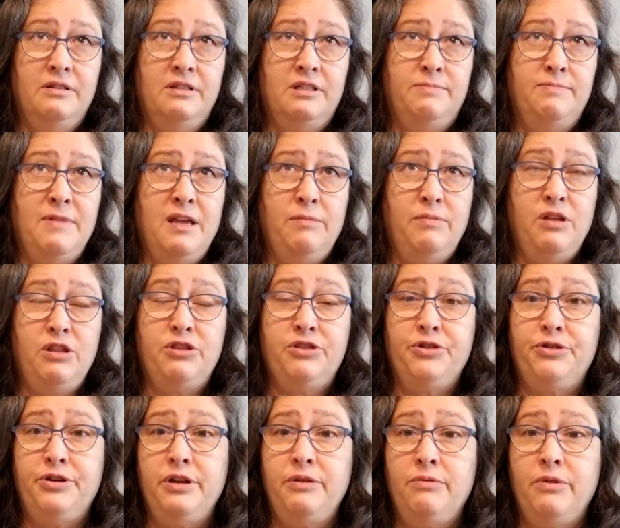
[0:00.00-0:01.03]
maybe
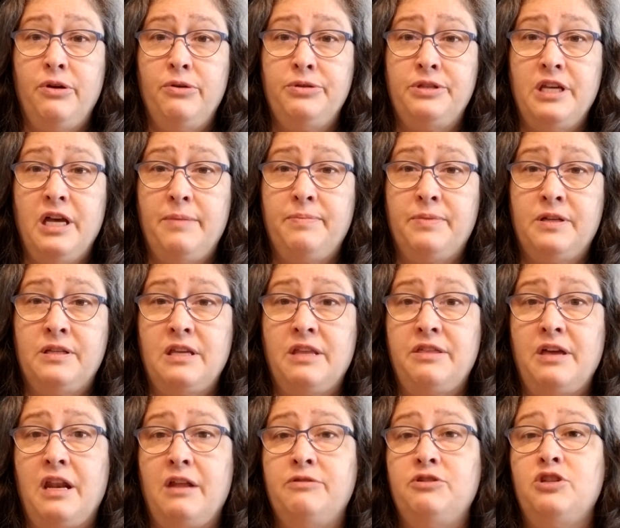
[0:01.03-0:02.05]
30 rows up because I
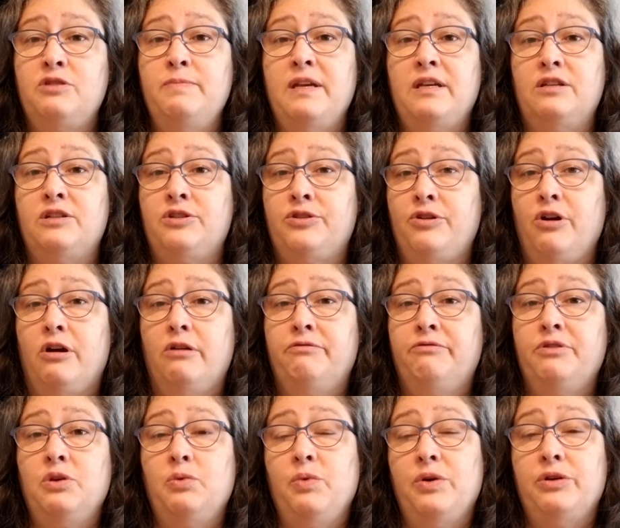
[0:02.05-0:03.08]
thought I'd just make a scarf for
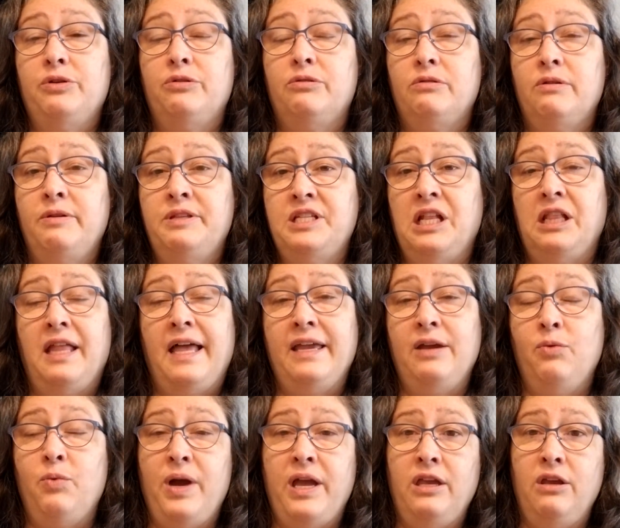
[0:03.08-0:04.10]
the winter. It's a
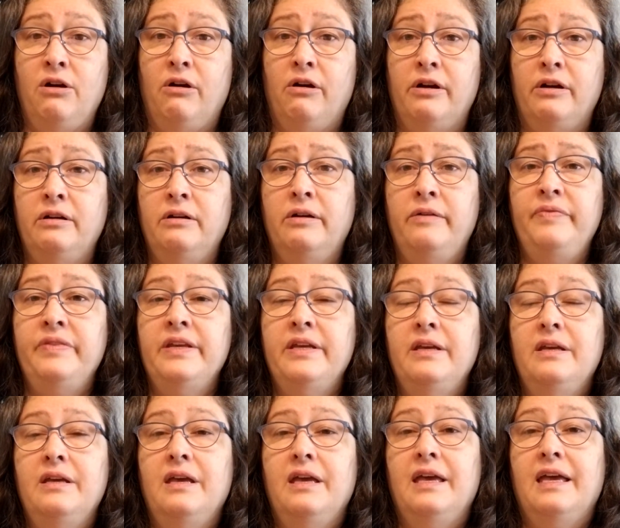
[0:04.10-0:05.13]
lightweight yarn.
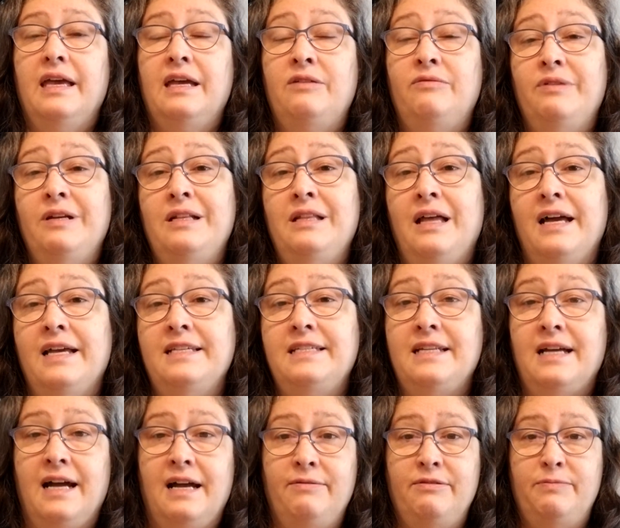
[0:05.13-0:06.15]
And
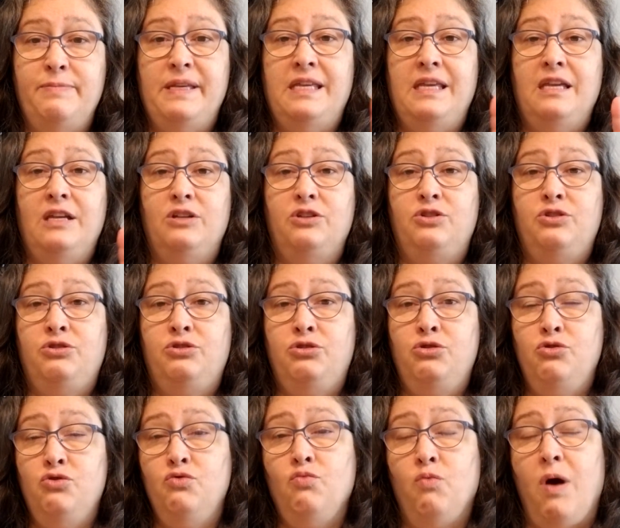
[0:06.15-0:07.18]
realized I was making it
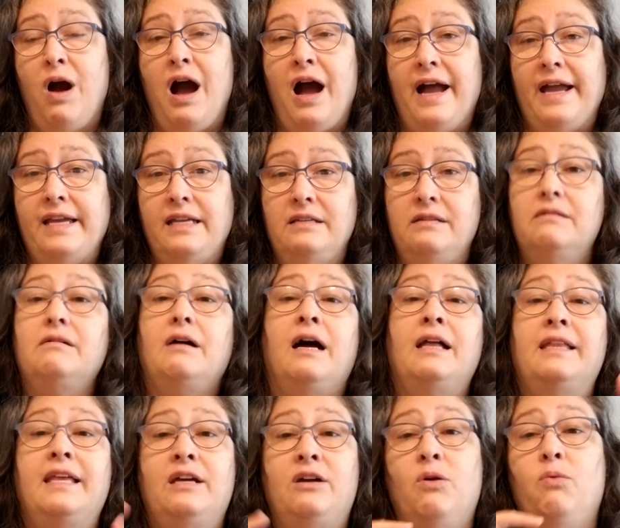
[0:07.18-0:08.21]
too wide. I
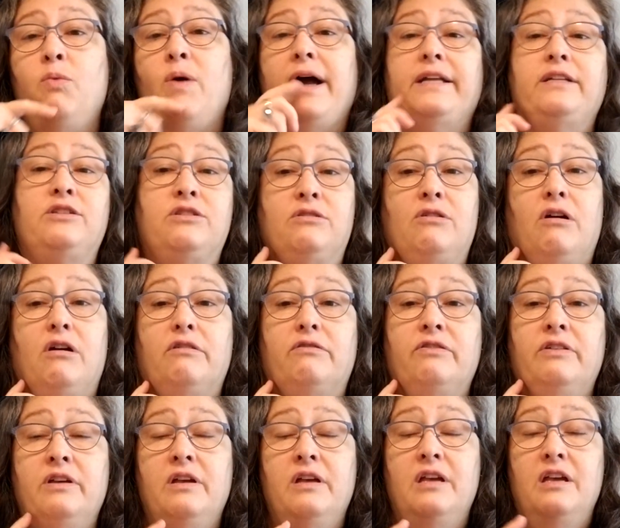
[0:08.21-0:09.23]
like a wide scarf,
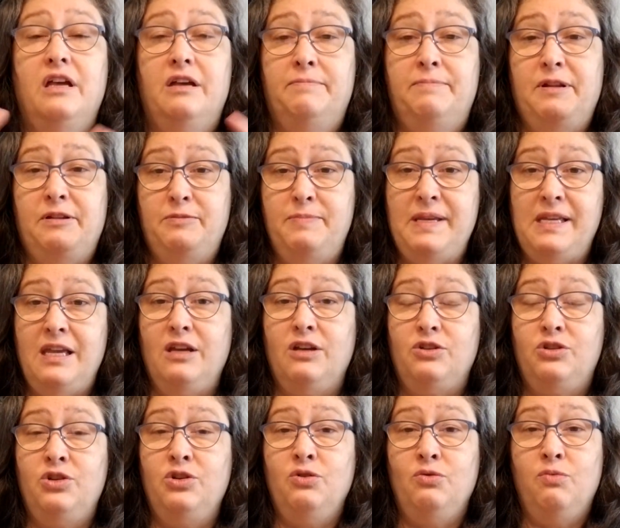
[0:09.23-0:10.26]
but I was making
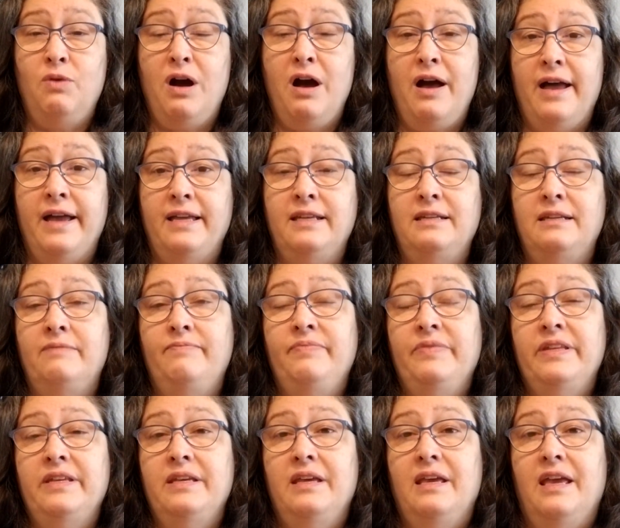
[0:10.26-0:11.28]
it too wide,
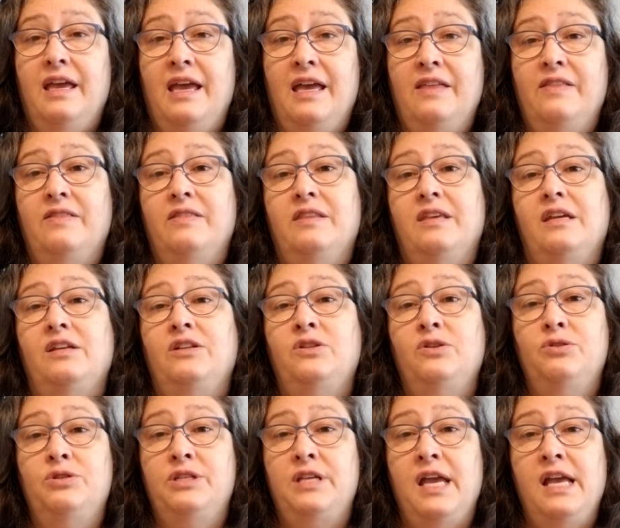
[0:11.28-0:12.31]
and the
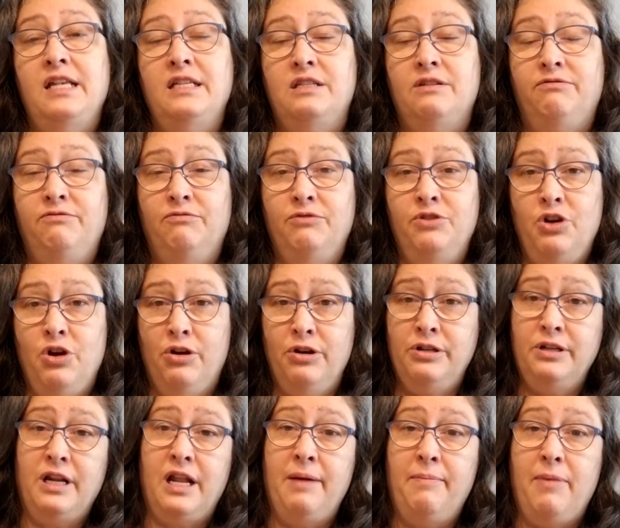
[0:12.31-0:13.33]
2 skeins of yarn
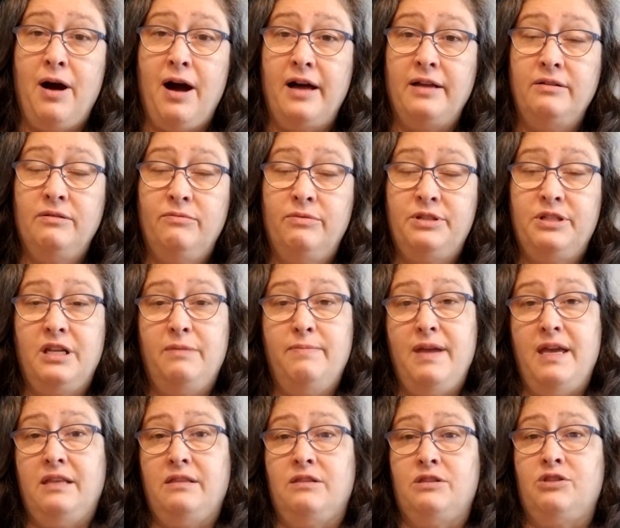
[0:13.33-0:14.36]
that I bought was going to
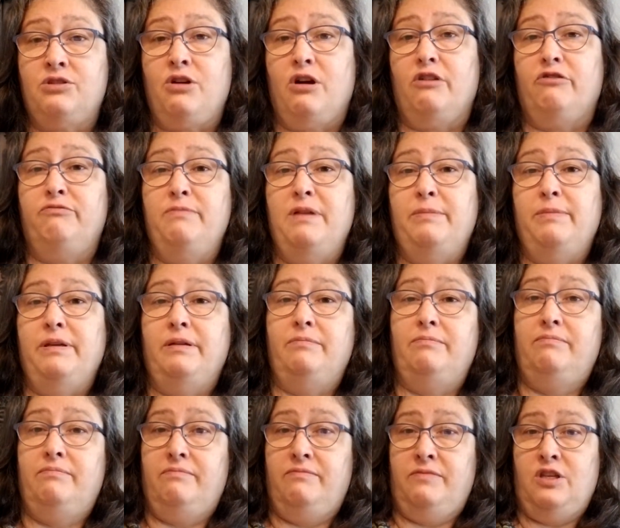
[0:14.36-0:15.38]
make the scarf maybe
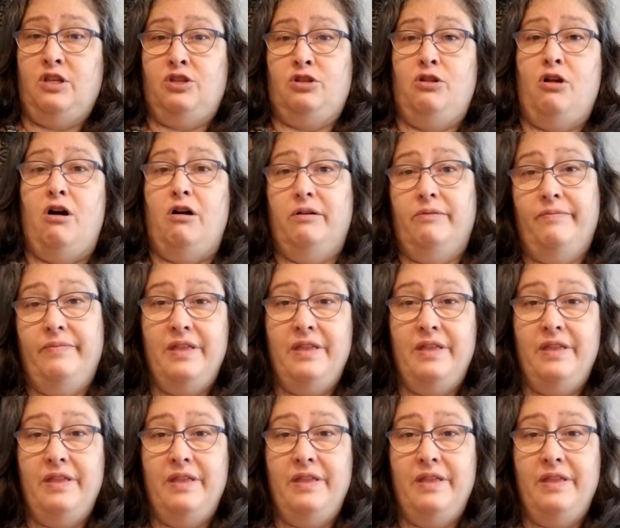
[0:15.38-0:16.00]
this long.